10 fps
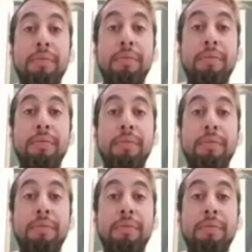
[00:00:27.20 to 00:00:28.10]

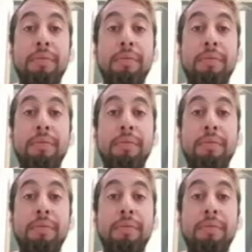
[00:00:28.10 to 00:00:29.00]

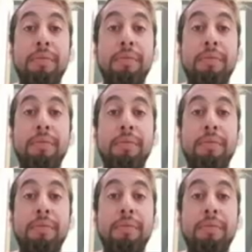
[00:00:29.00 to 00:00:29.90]

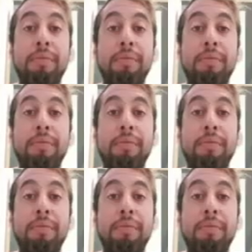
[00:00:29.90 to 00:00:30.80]

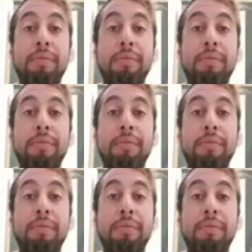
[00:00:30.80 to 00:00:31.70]
No words are spoken by the person on screen.